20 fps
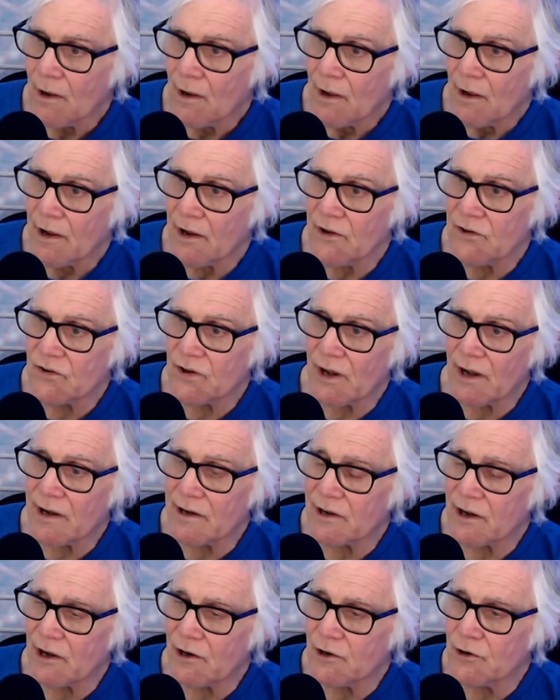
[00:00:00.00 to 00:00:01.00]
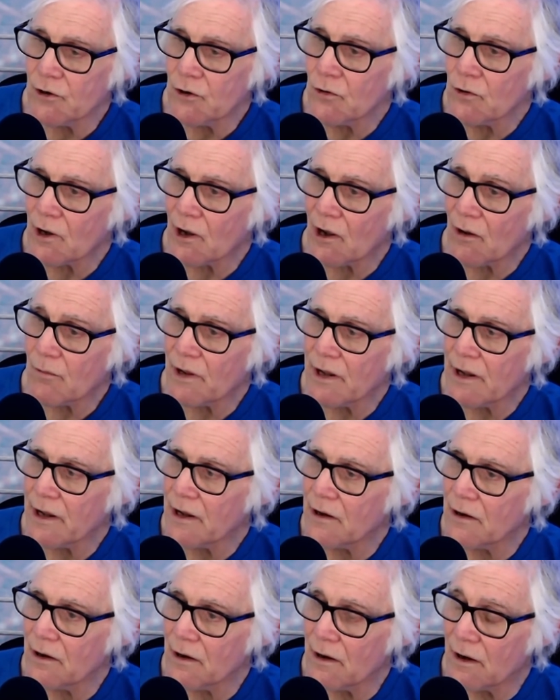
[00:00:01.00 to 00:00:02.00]
He said, can you come
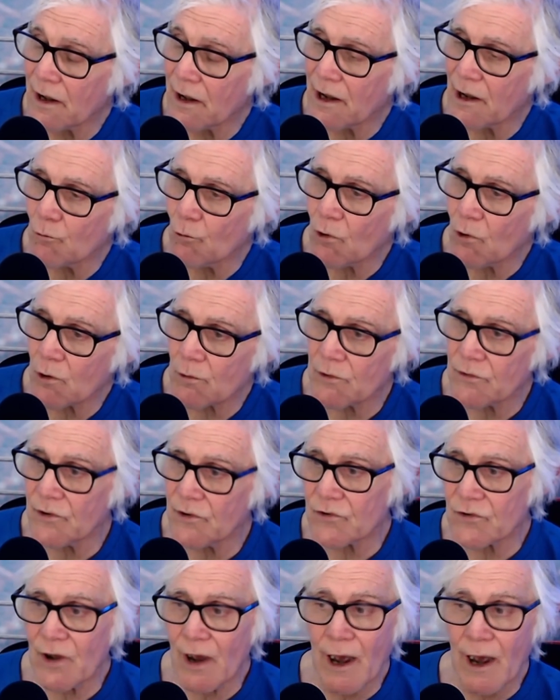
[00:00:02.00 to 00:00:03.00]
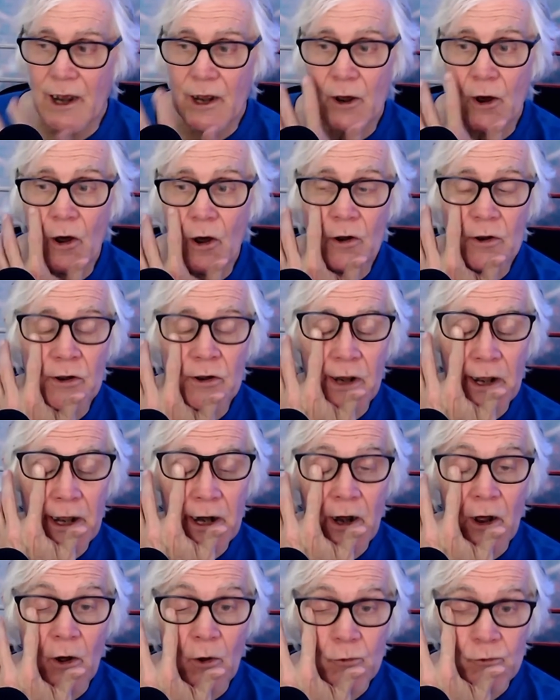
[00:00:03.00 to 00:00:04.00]
in and work with this guy called Ted
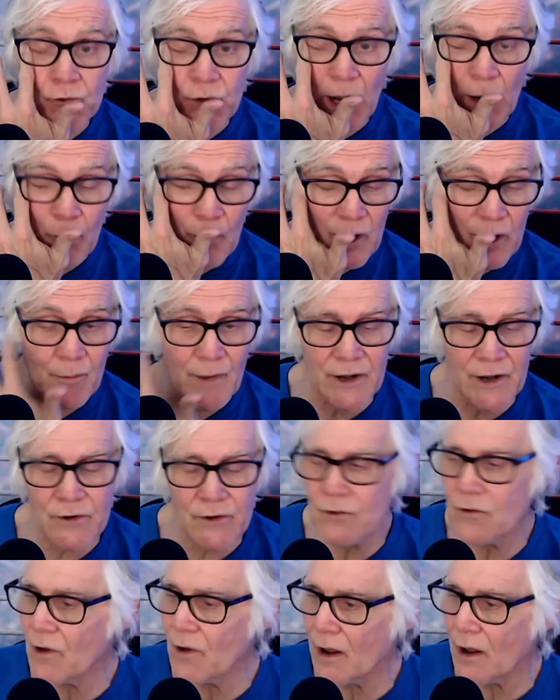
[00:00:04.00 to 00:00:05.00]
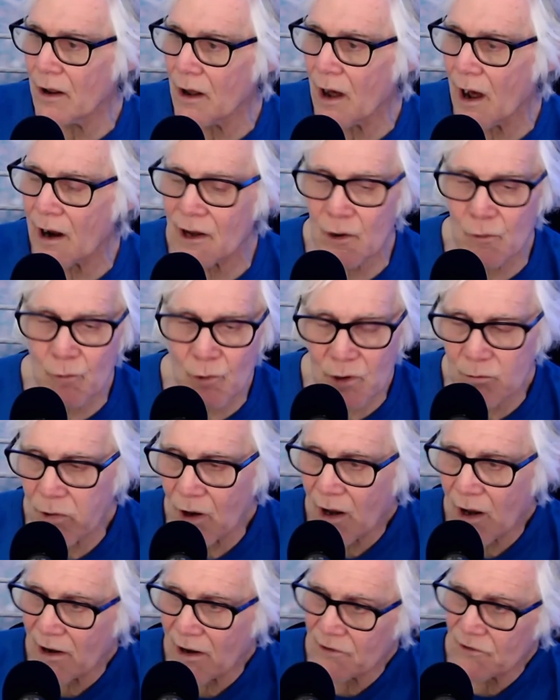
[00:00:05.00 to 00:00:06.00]
Oates? I want to make you the Hollywood
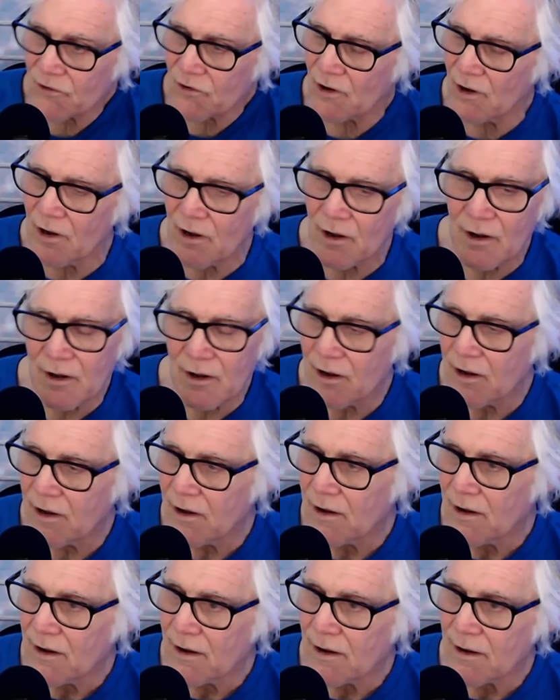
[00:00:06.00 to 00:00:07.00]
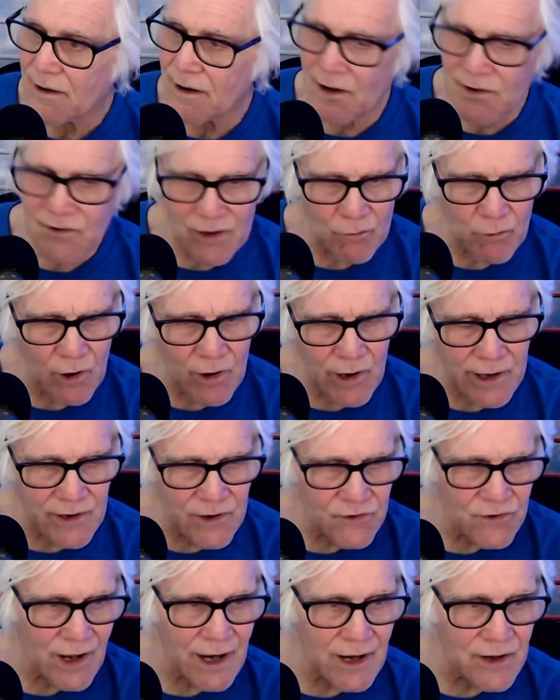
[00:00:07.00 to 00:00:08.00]
Blondes. And I said, well, they
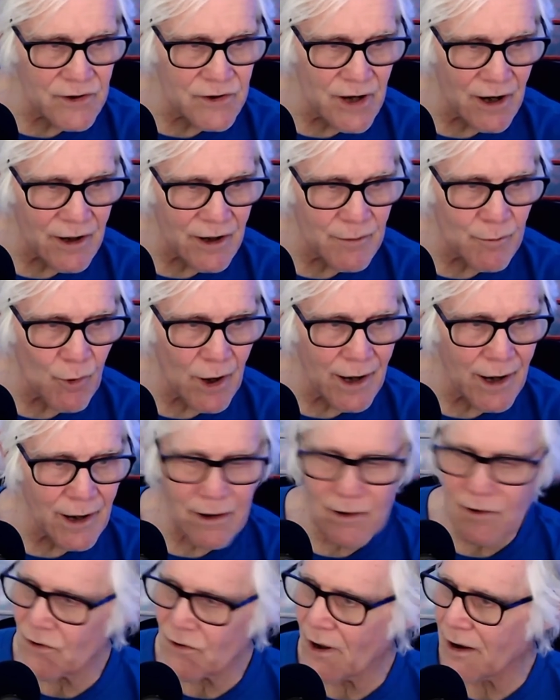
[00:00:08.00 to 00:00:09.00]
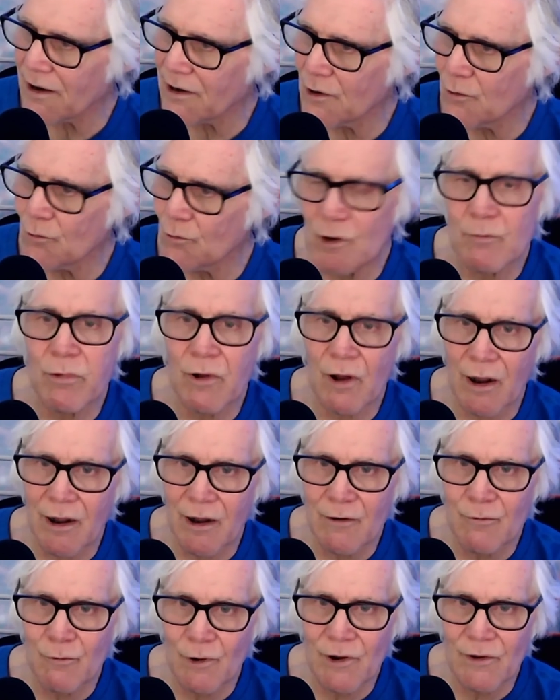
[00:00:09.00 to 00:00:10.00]
just had Jerry Brown as a Hollywood
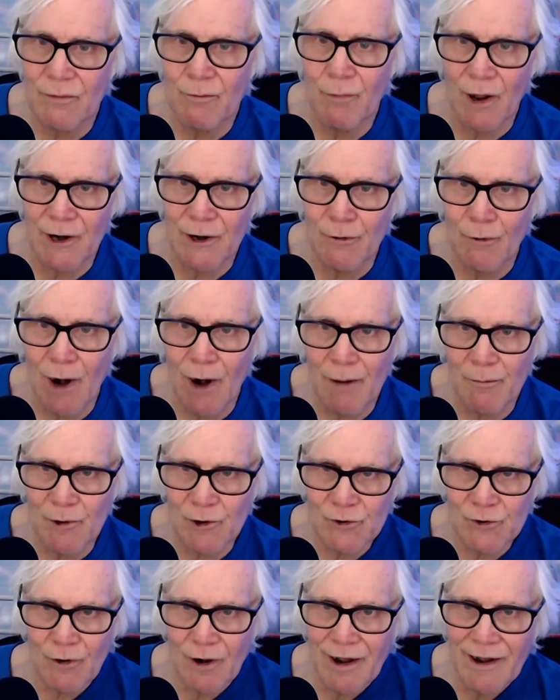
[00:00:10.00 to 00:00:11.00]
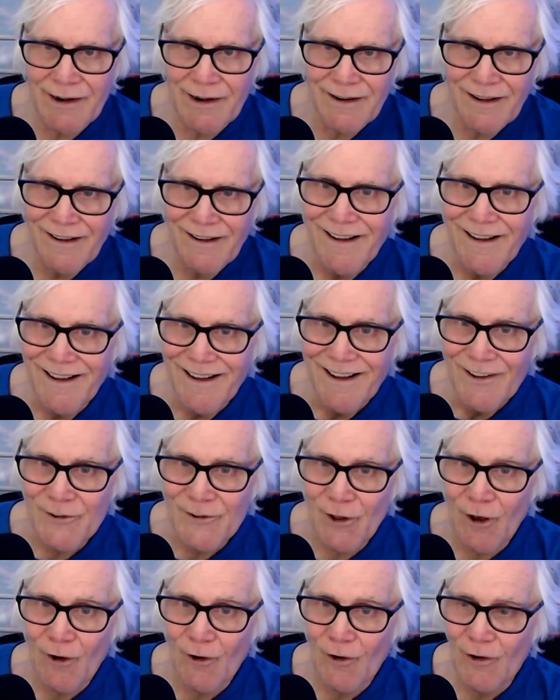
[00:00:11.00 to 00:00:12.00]
Blonde with Buddy Roberts, right?
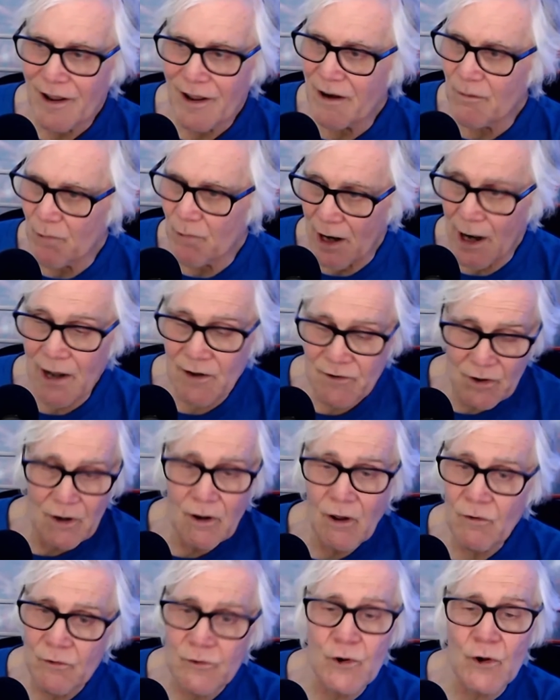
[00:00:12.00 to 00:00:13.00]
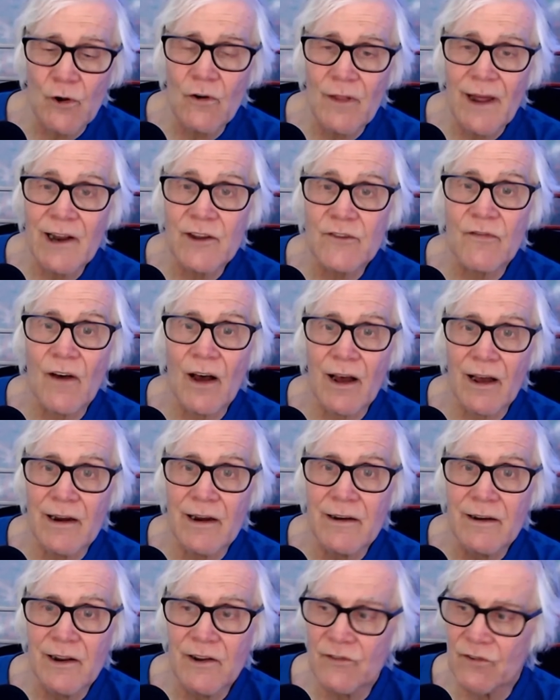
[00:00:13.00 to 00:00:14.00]
So then, but I said, oh, sure, that's
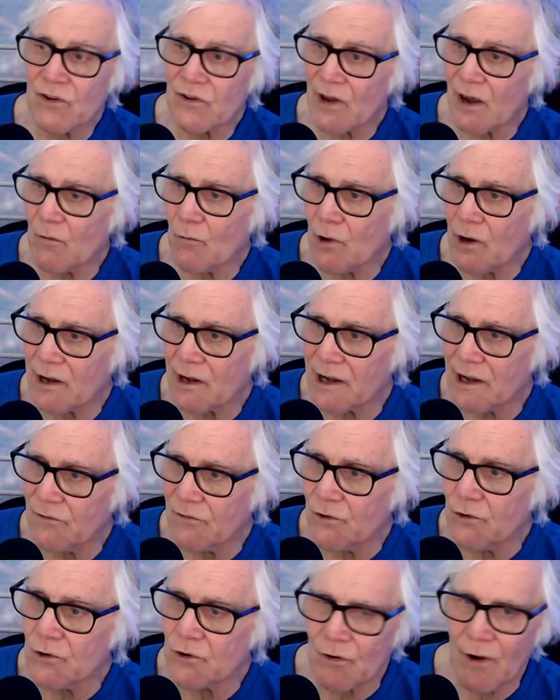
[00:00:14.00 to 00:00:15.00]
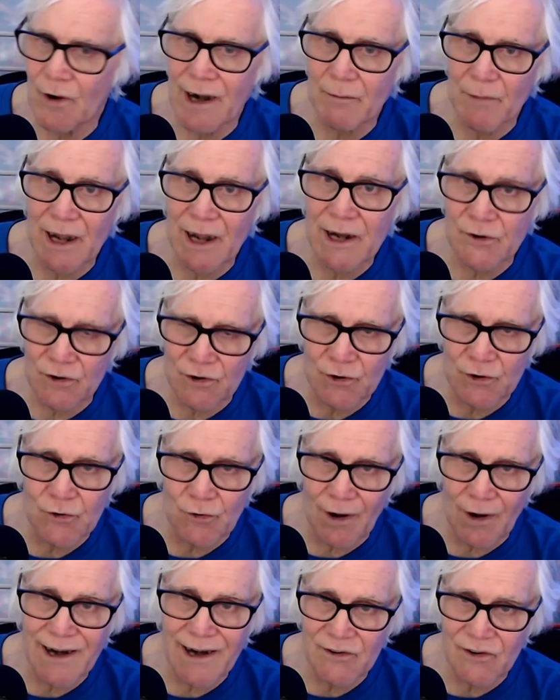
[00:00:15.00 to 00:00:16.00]
fine. He says, I want to give you, make you
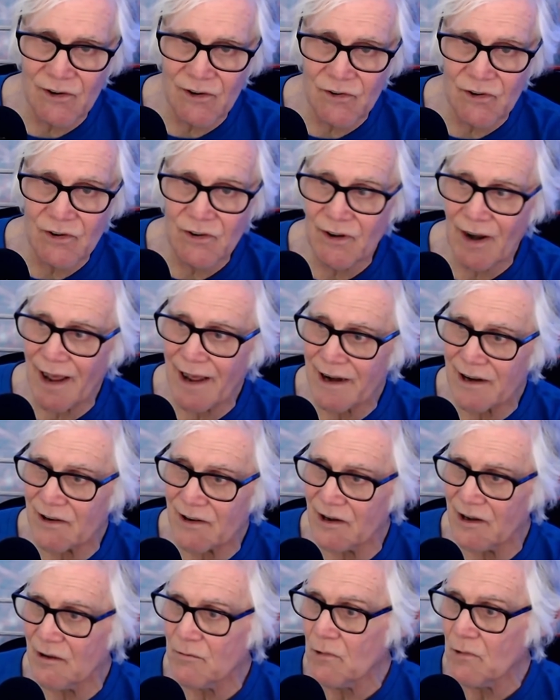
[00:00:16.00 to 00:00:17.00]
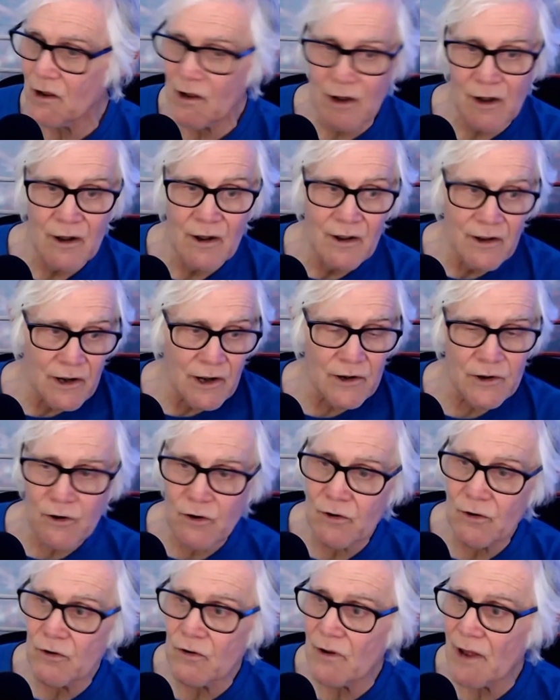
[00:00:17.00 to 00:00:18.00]
transition tag team. Can you
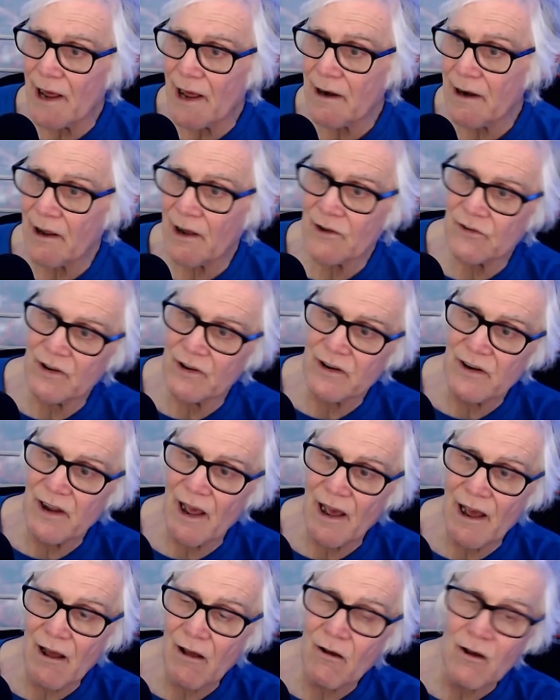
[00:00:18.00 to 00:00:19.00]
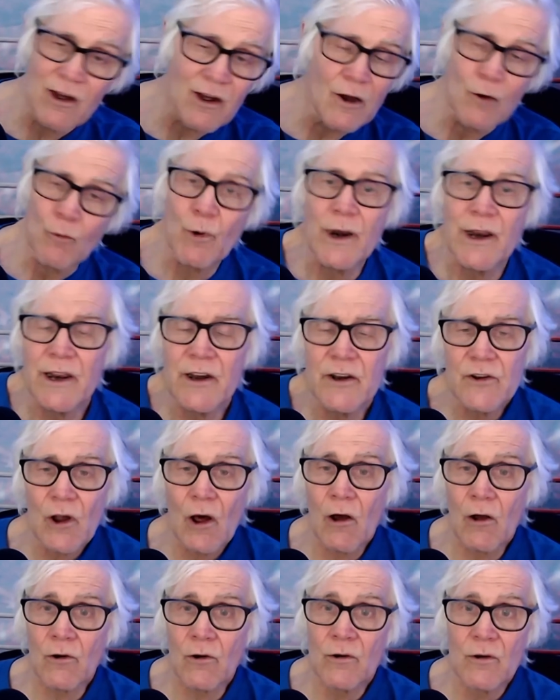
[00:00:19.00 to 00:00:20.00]
do that? I said, yeah. We didn't
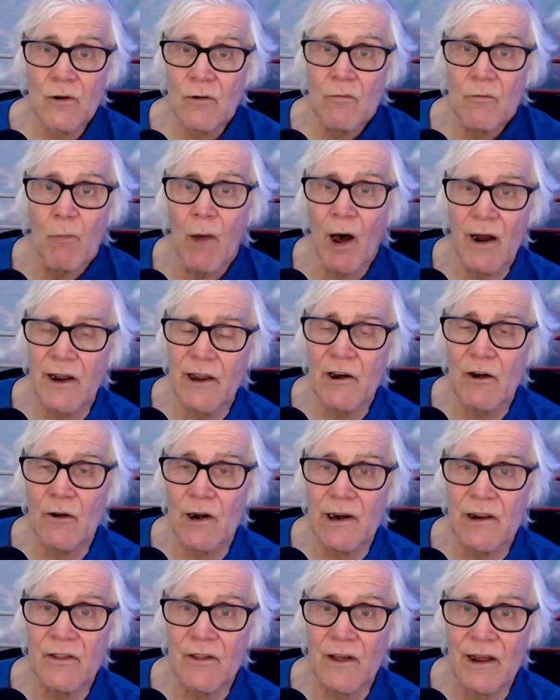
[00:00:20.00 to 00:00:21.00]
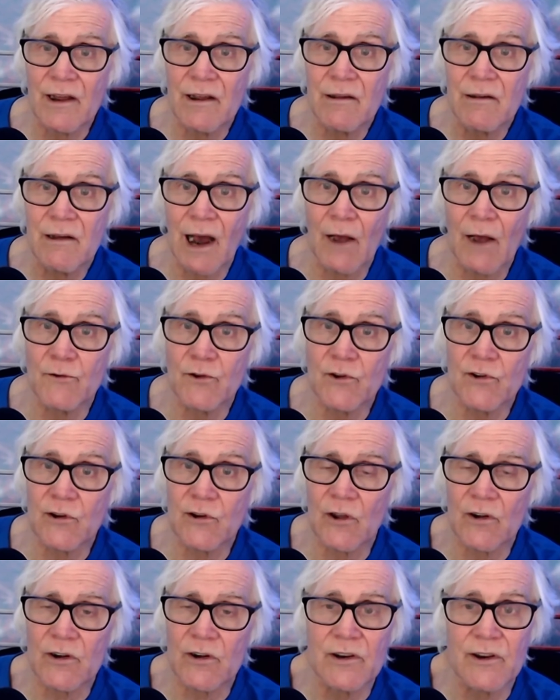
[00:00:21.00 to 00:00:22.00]
talk money or anything. I was just
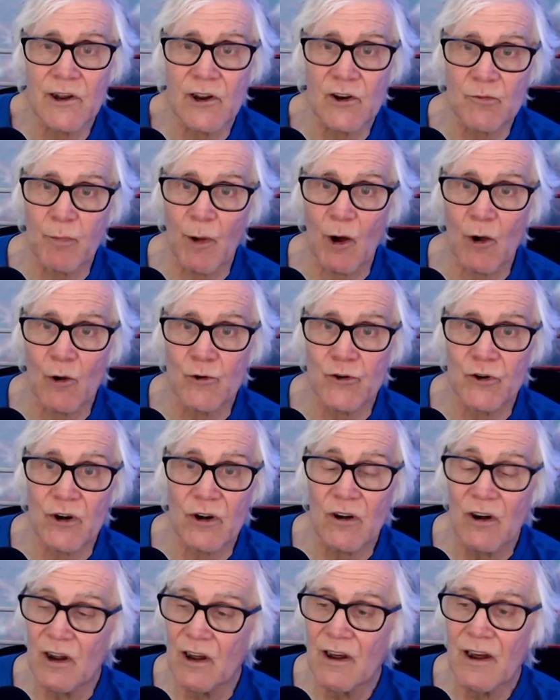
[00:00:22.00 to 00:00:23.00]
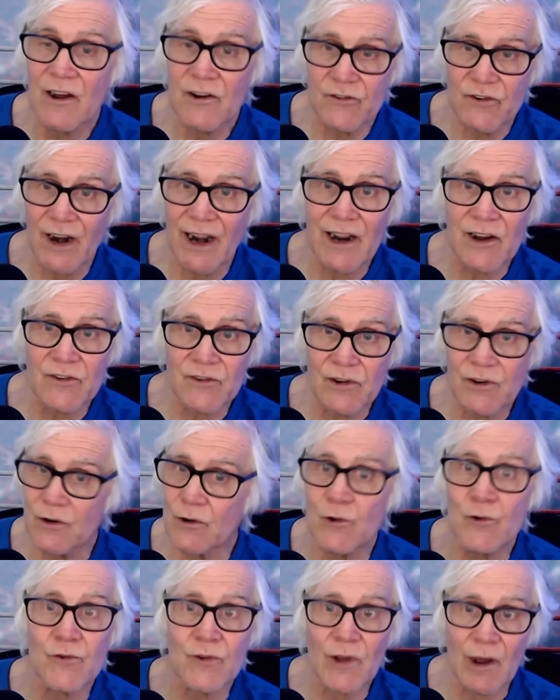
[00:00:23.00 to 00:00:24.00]
looking at the exposure, a chance to
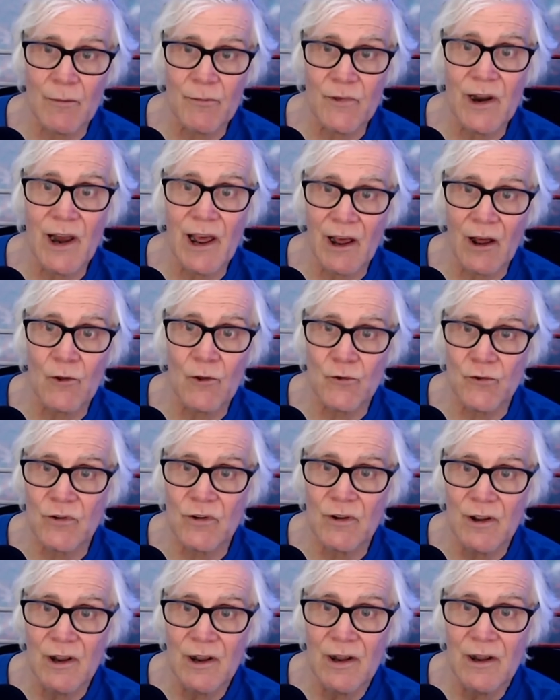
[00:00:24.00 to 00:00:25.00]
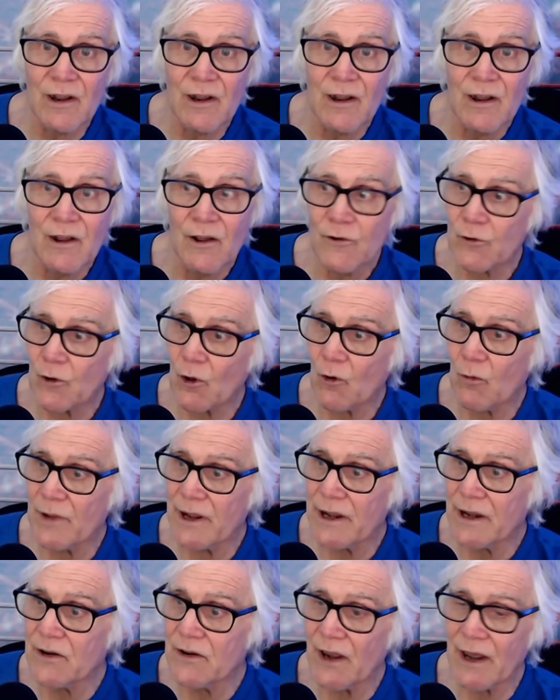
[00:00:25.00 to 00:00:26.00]
do something else. So
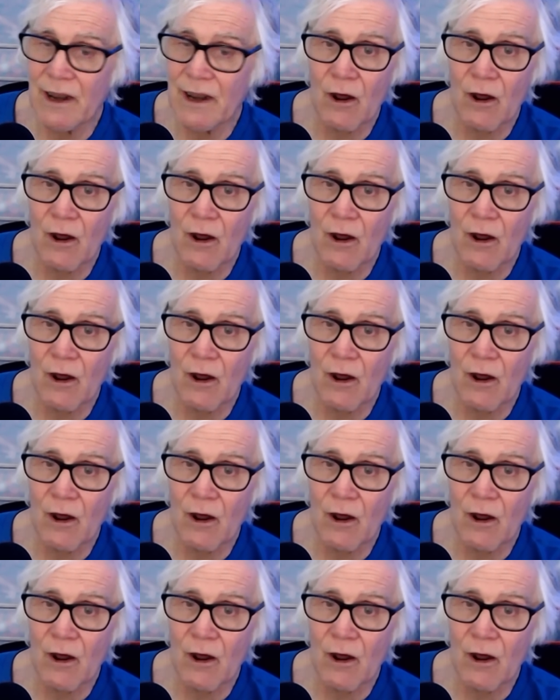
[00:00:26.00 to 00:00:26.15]
me and Ted